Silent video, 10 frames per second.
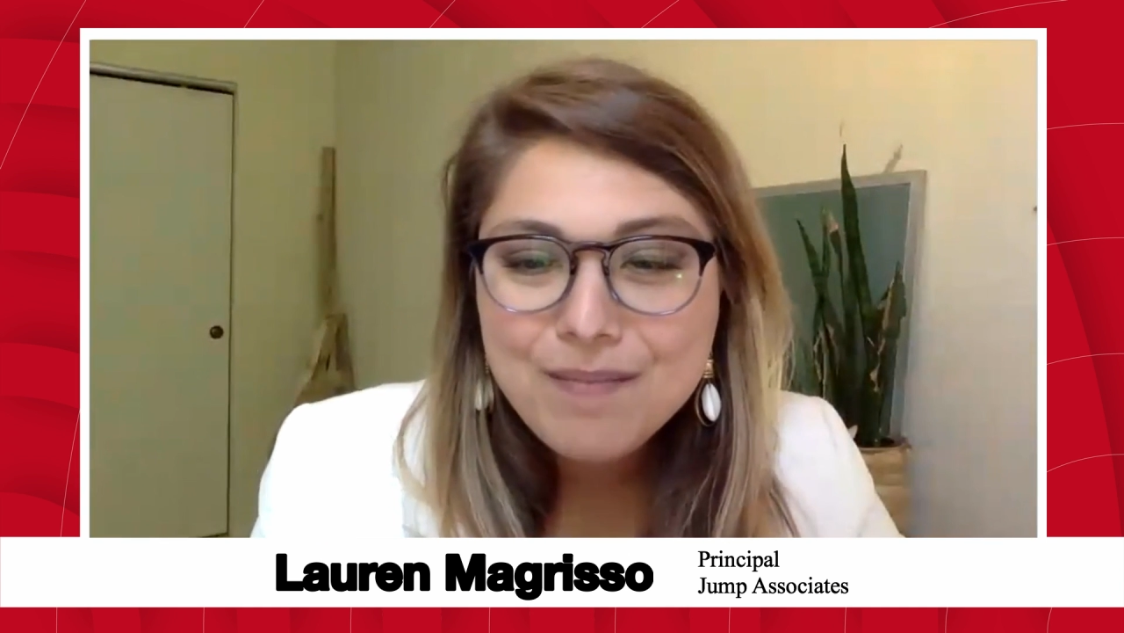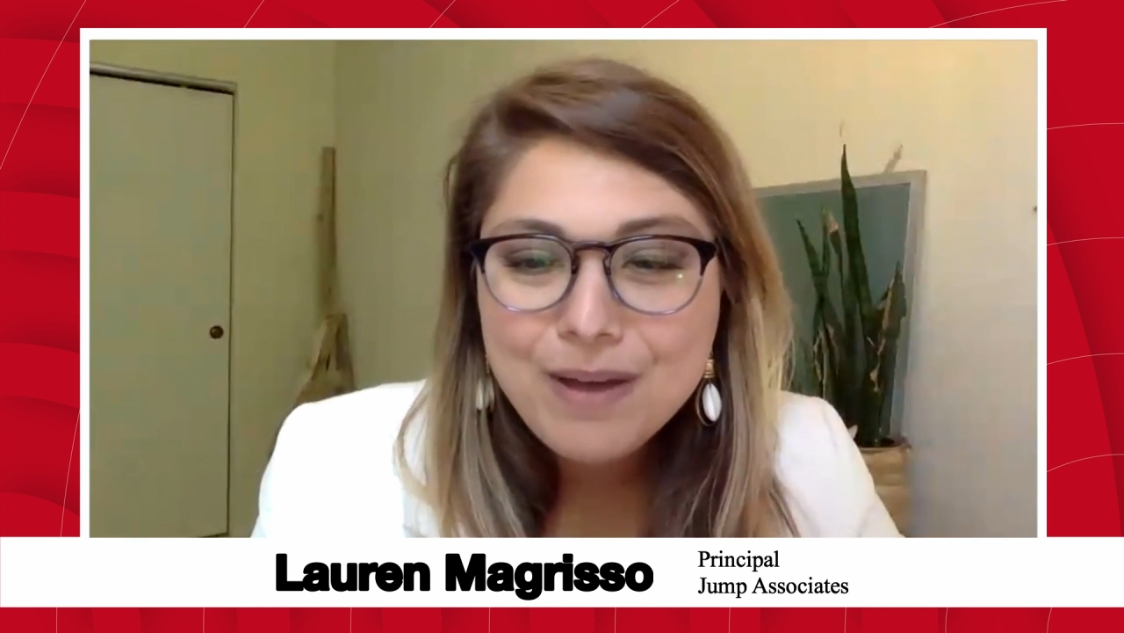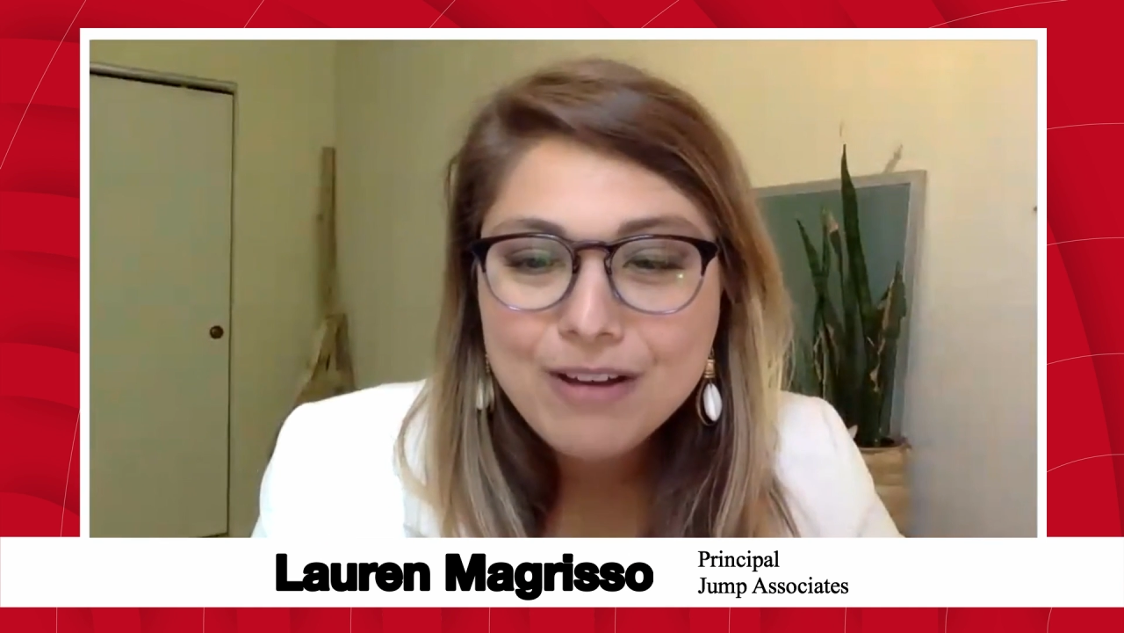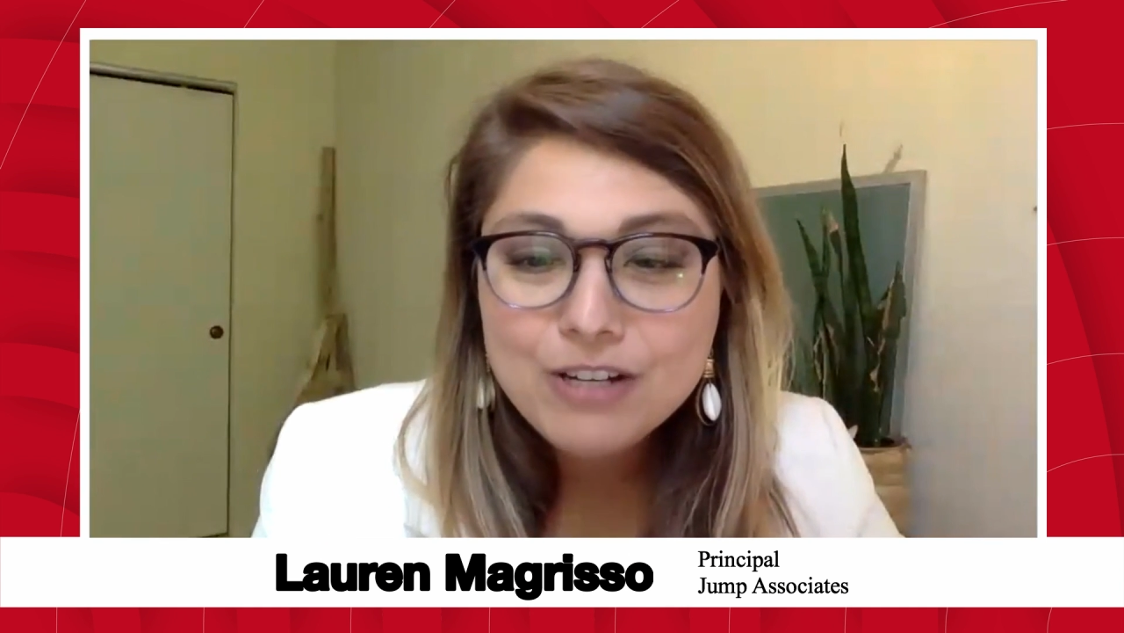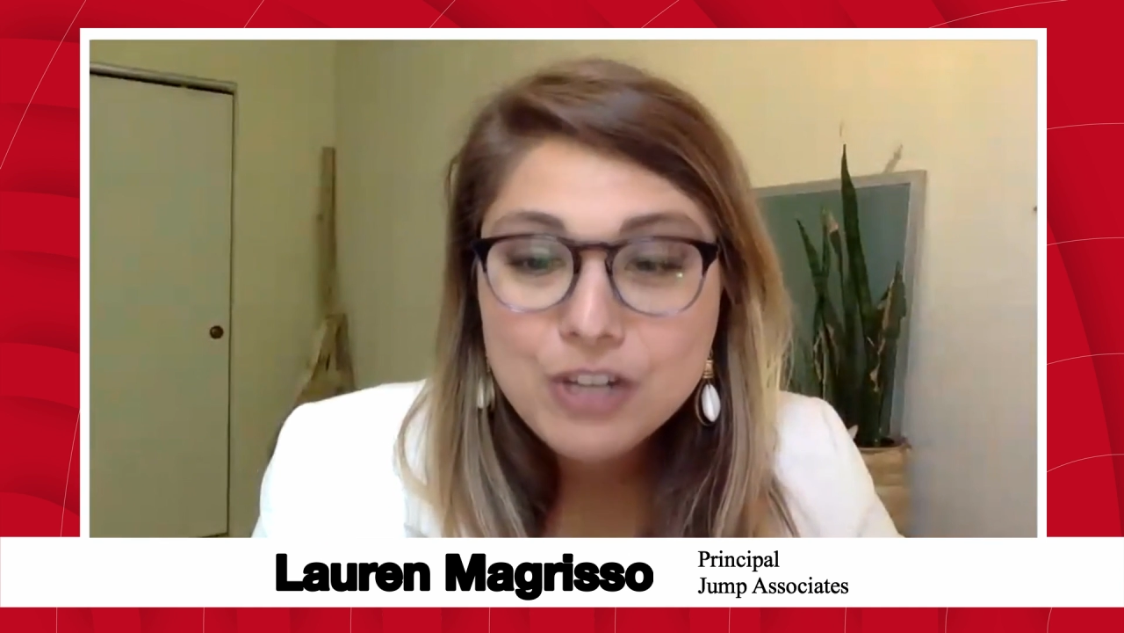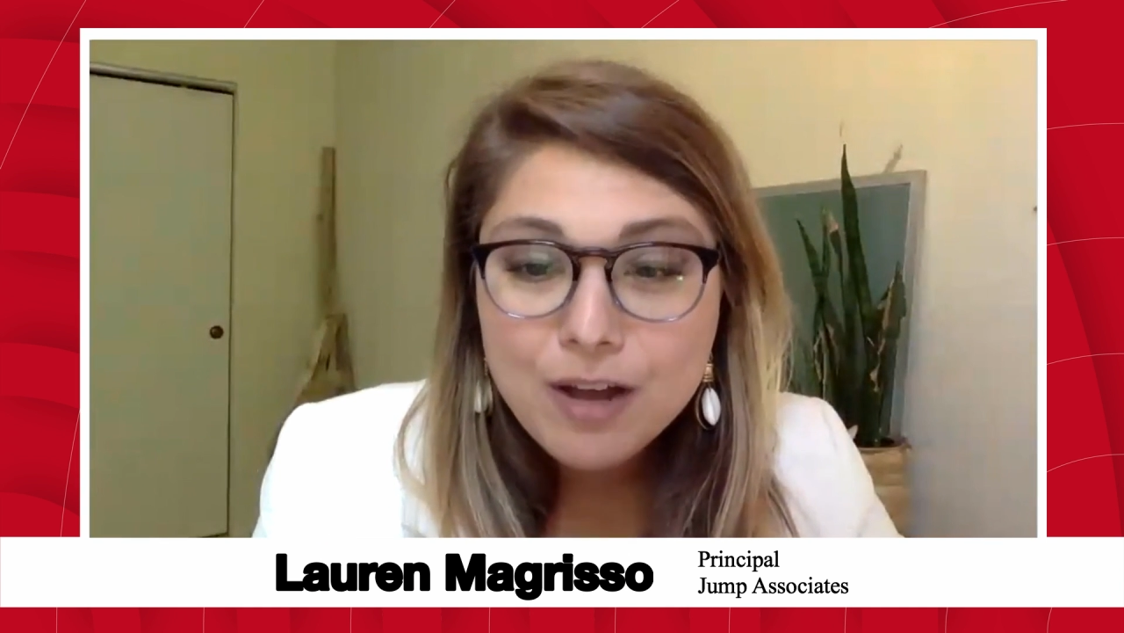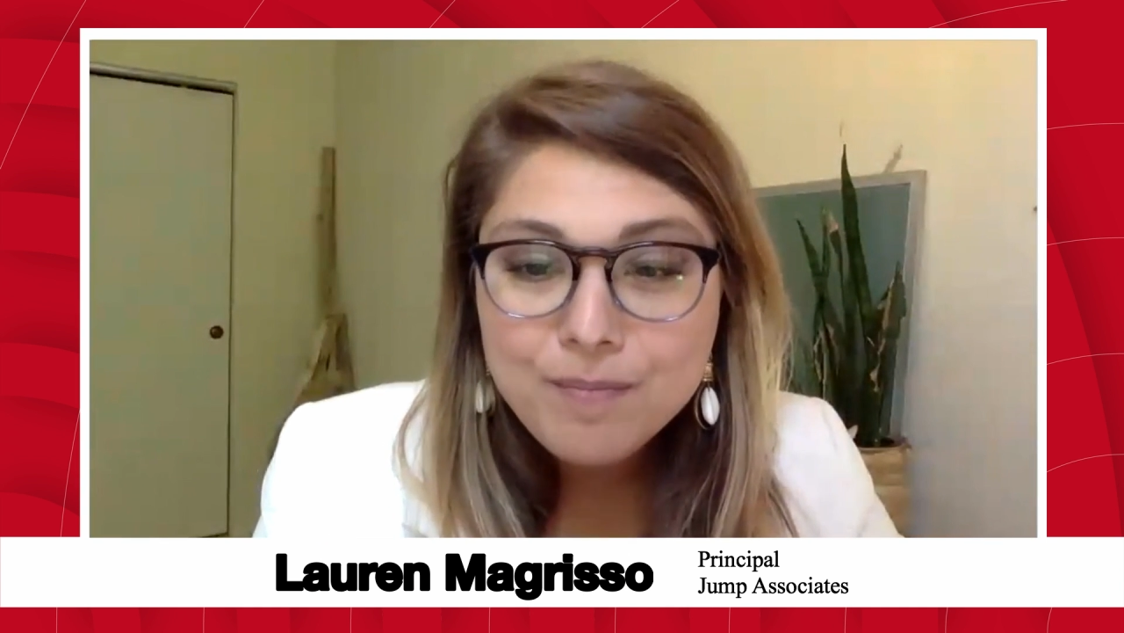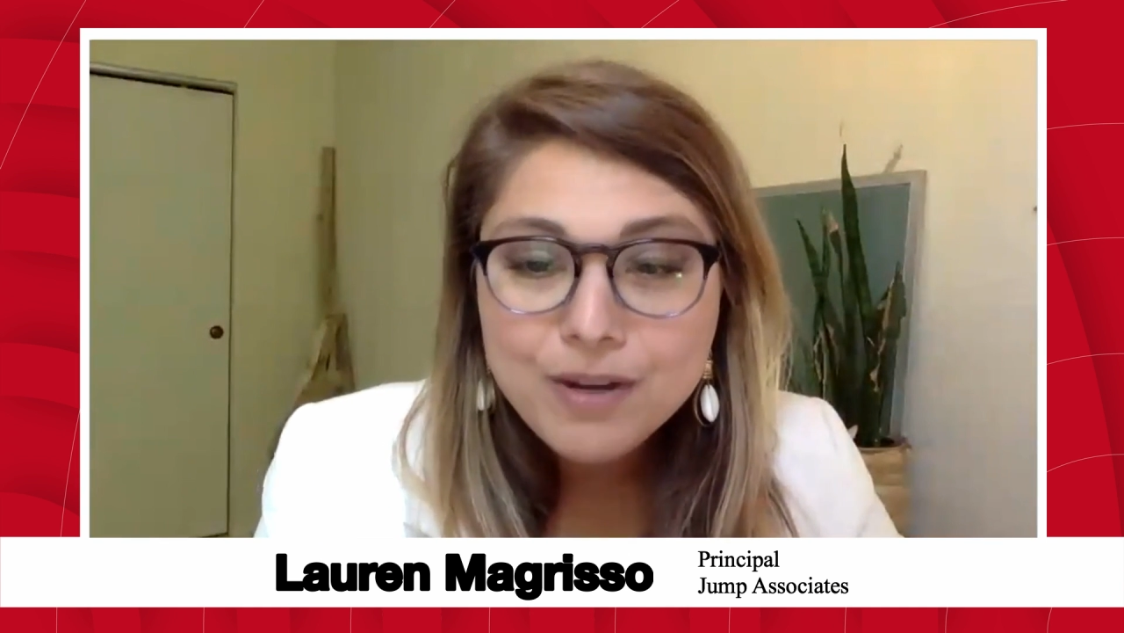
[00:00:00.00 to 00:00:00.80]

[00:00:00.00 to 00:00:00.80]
about Jump.